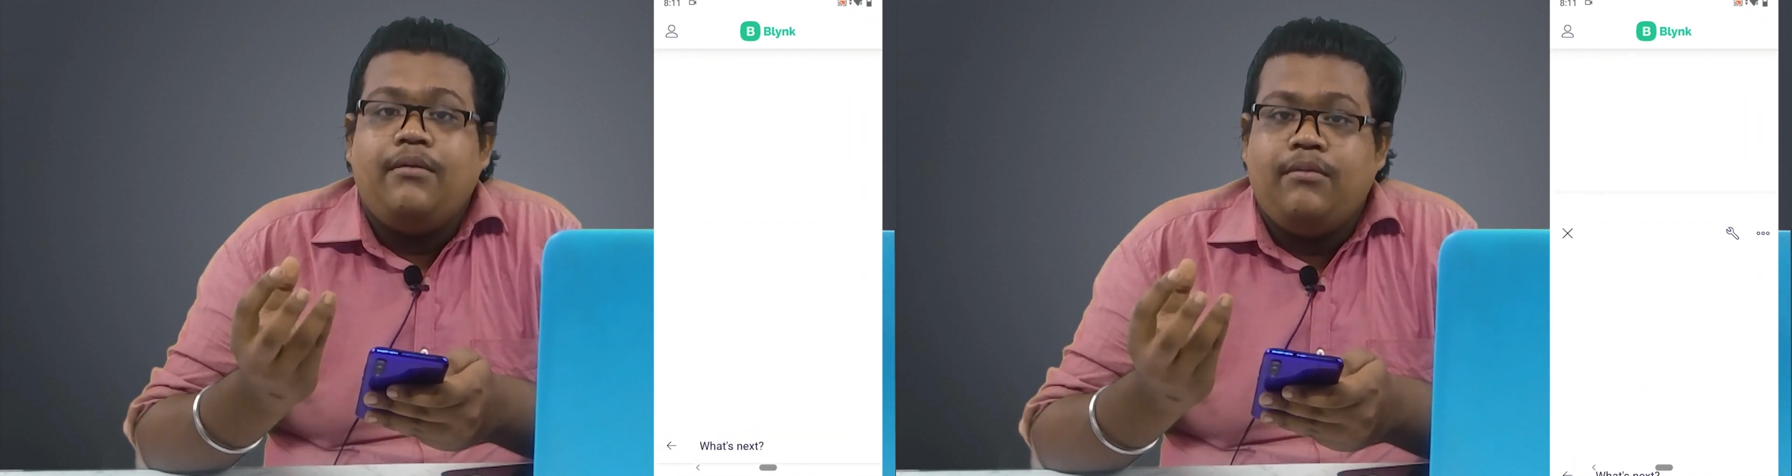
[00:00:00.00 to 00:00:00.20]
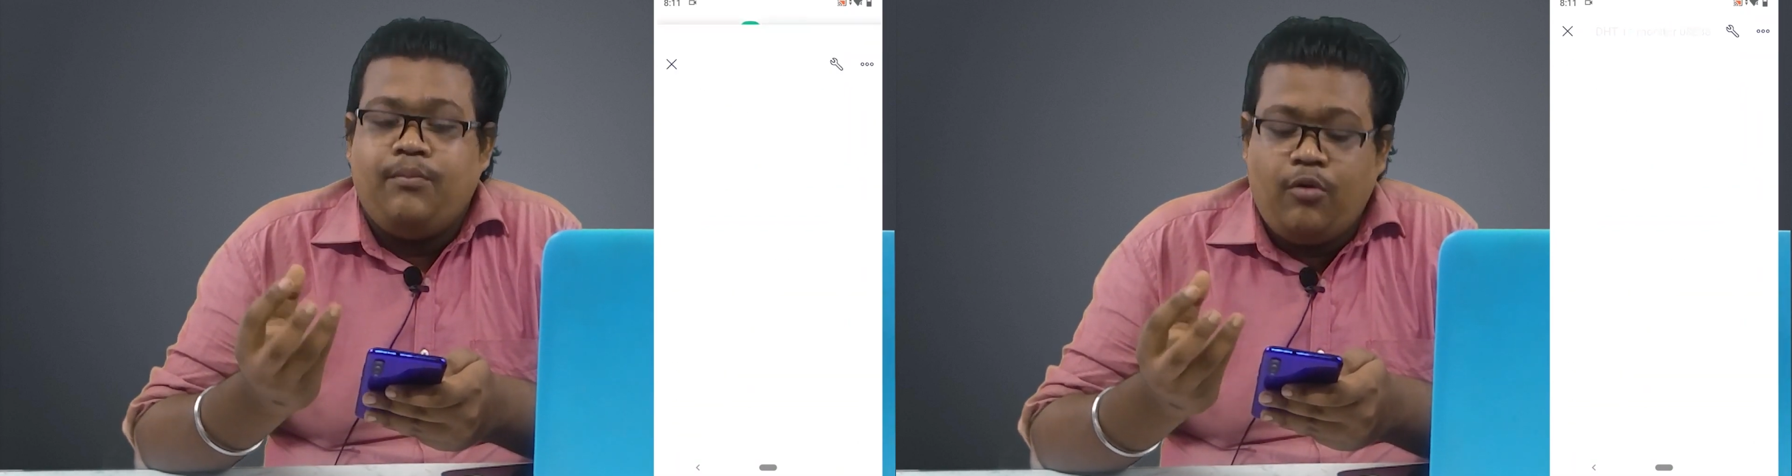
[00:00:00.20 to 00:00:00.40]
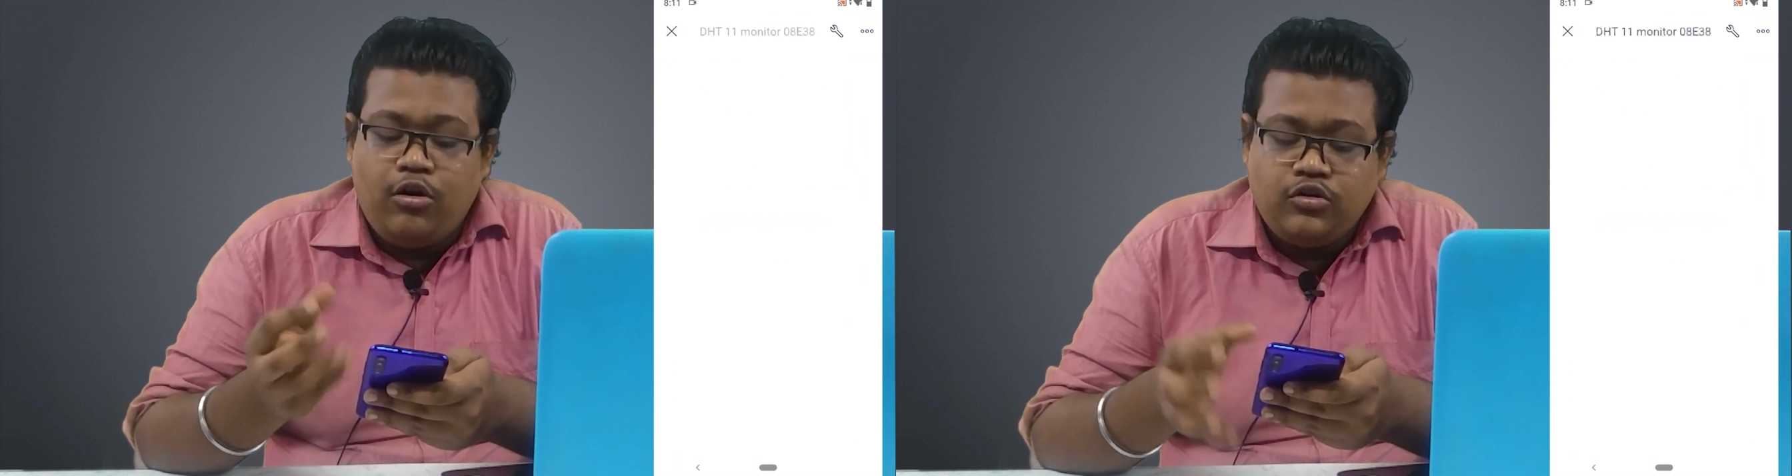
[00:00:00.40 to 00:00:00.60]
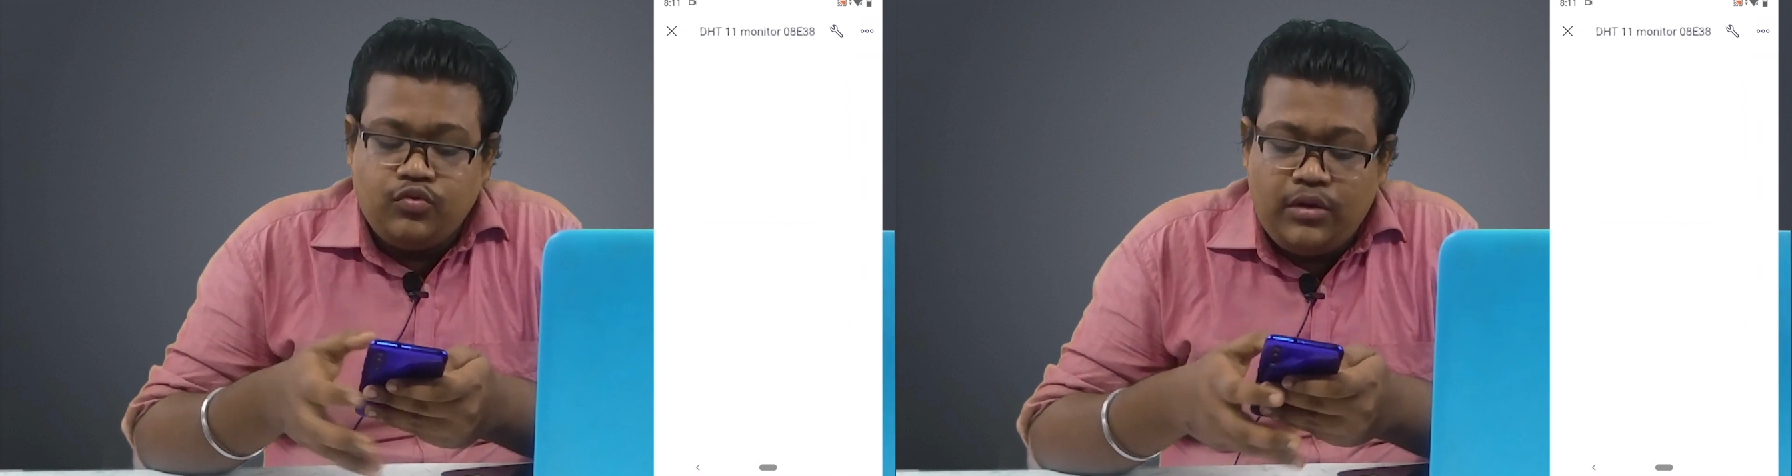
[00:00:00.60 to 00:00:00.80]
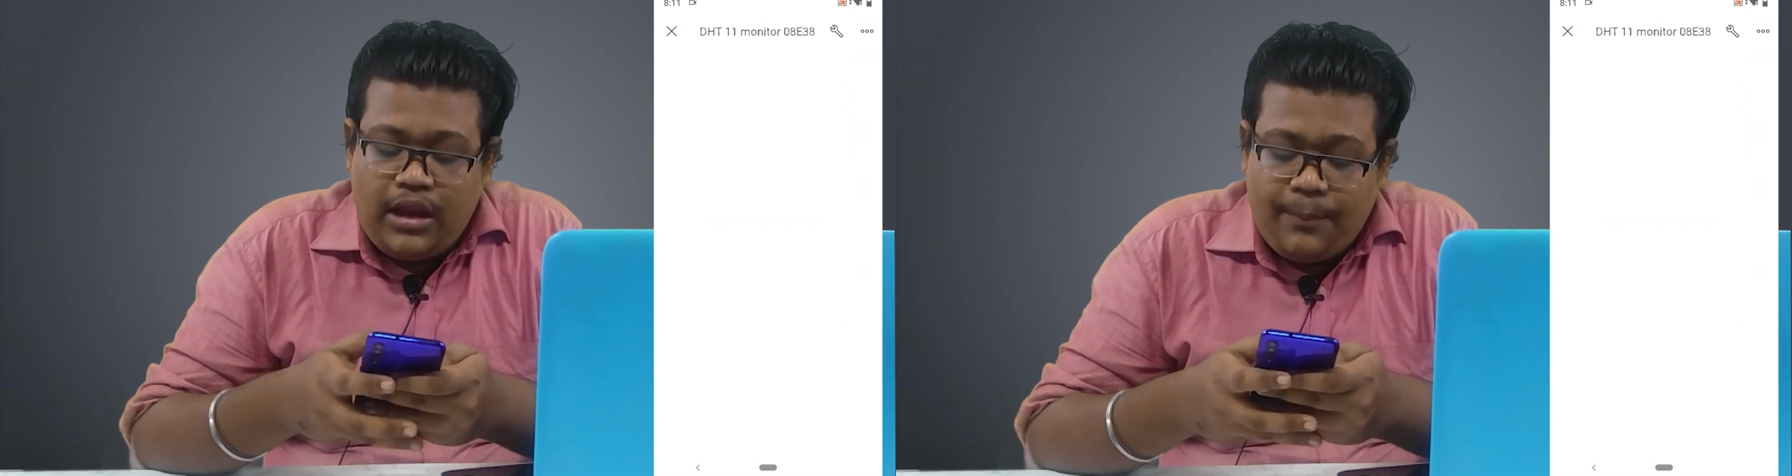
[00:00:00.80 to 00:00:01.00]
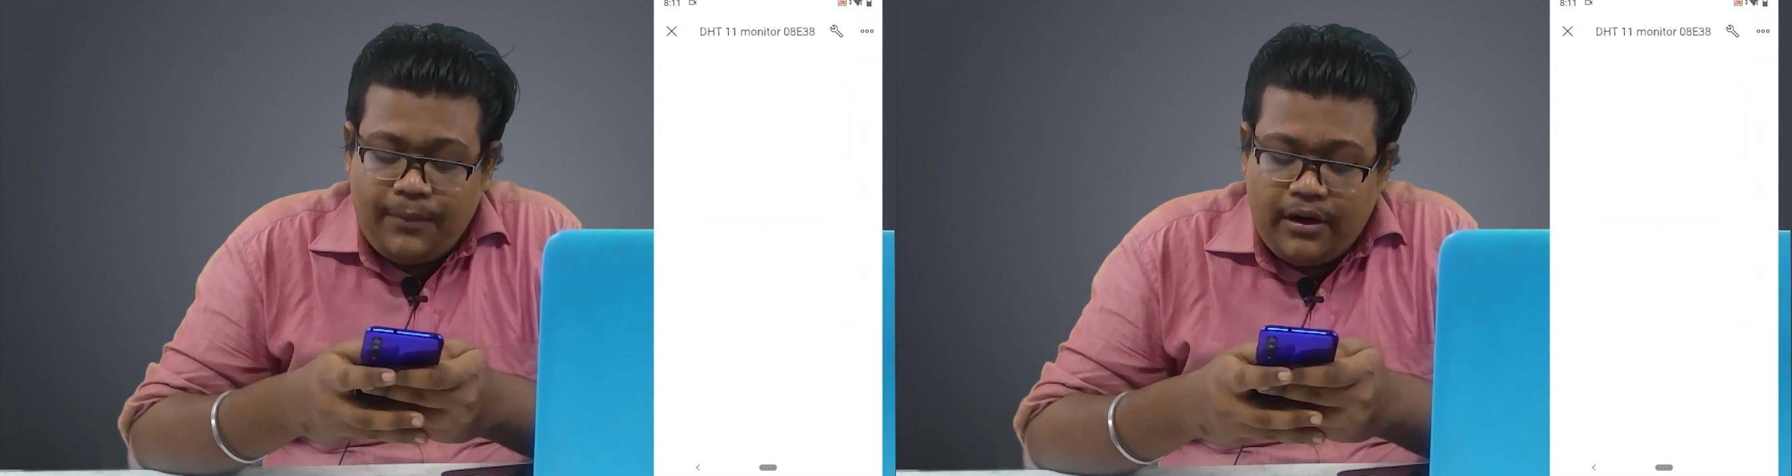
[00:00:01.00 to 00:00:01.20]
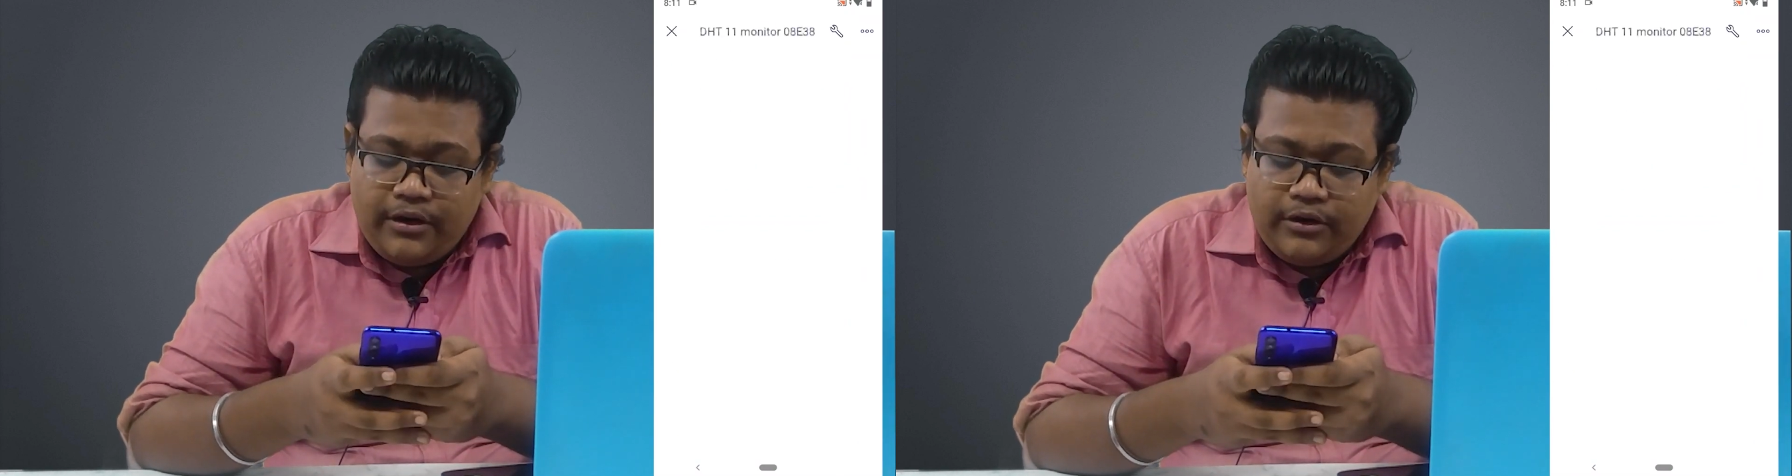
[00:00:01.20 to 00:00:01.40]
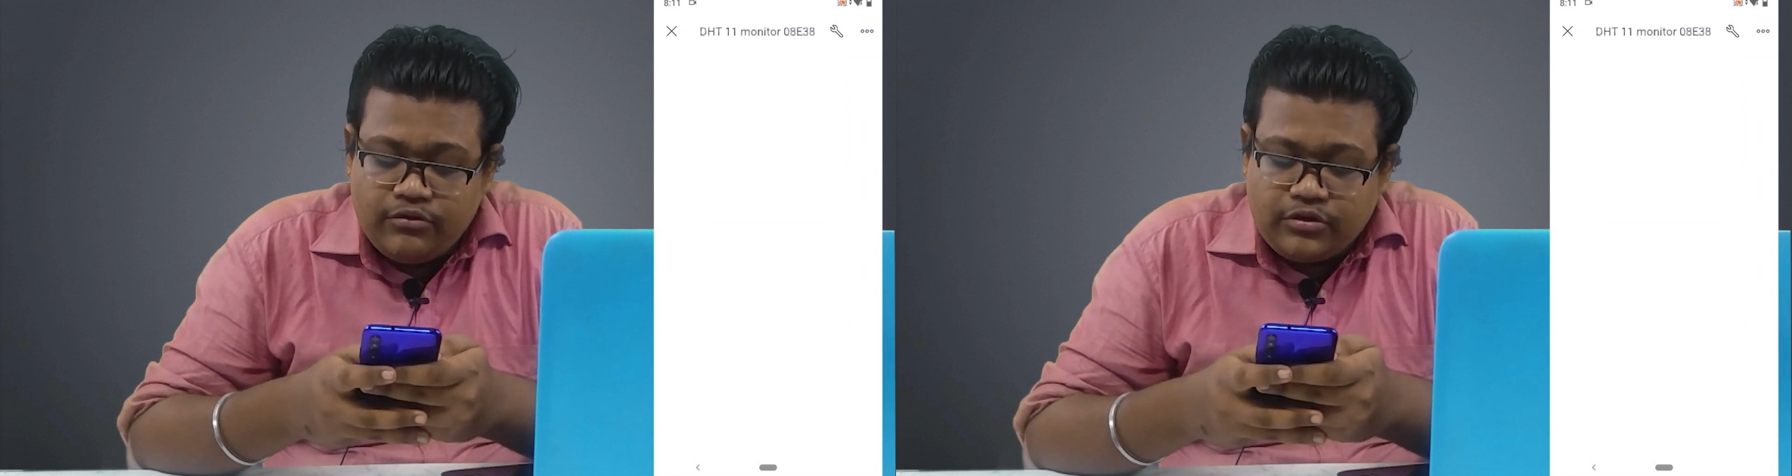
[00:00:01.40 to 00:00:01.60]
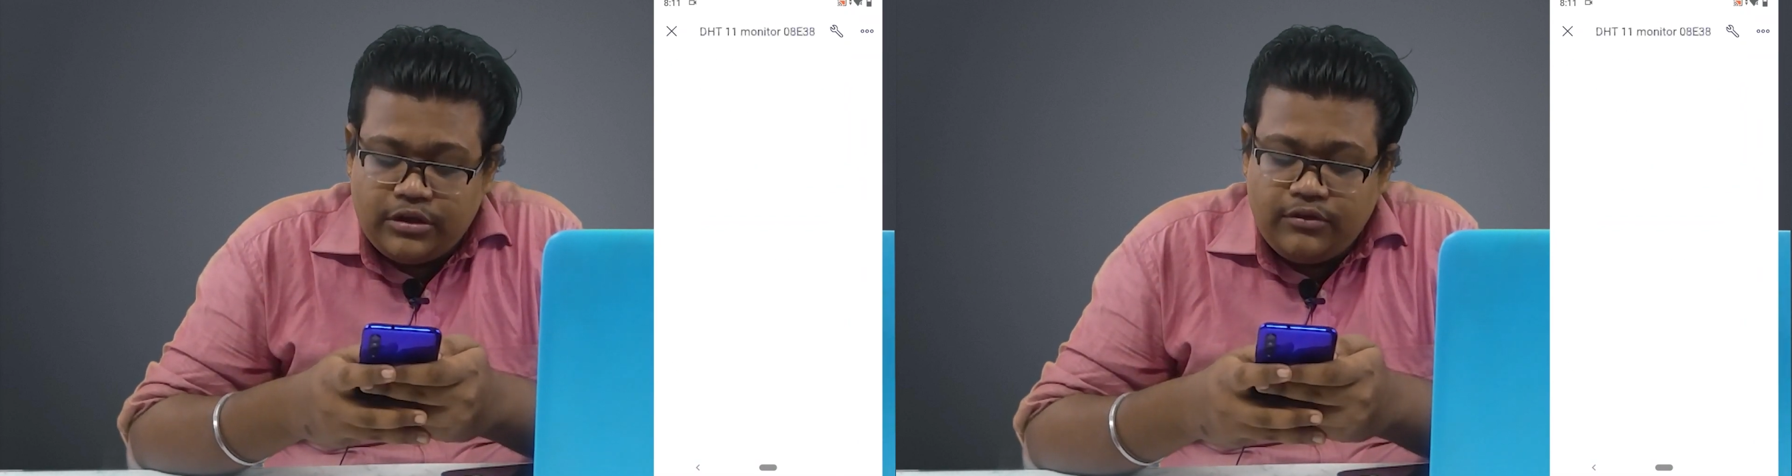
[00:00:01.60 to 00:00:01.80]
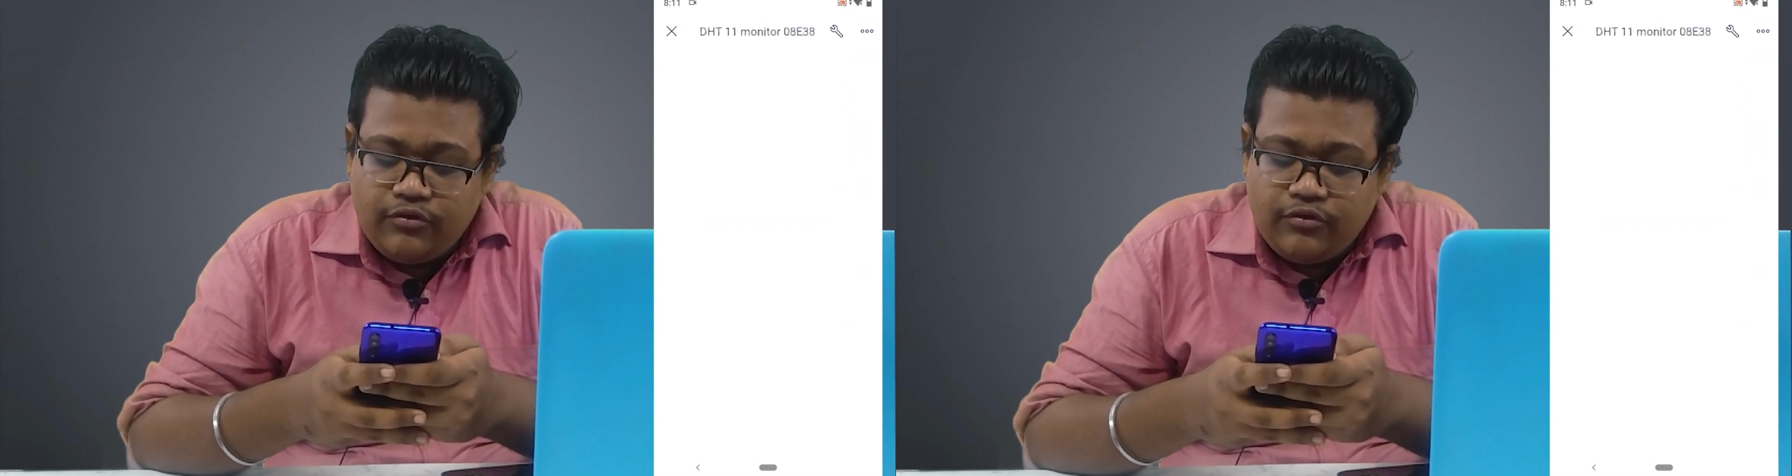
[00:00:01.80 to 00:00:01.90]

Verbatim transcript: box will appear in your screen,